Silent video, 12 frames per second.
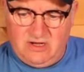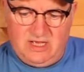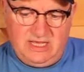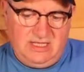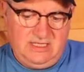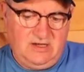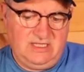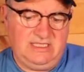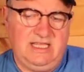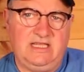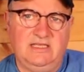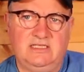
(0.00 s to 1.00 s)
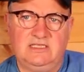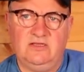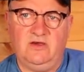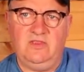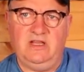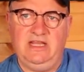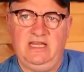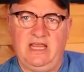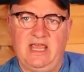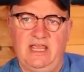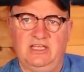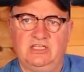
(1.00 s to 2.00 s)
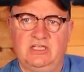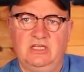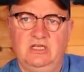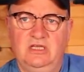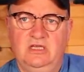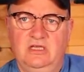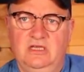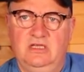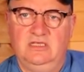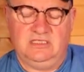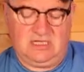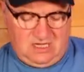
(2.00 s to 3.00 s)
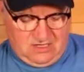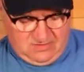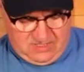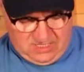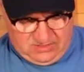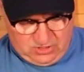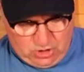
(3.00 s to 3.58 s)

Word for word: got like nice stickers on the leading edge so you know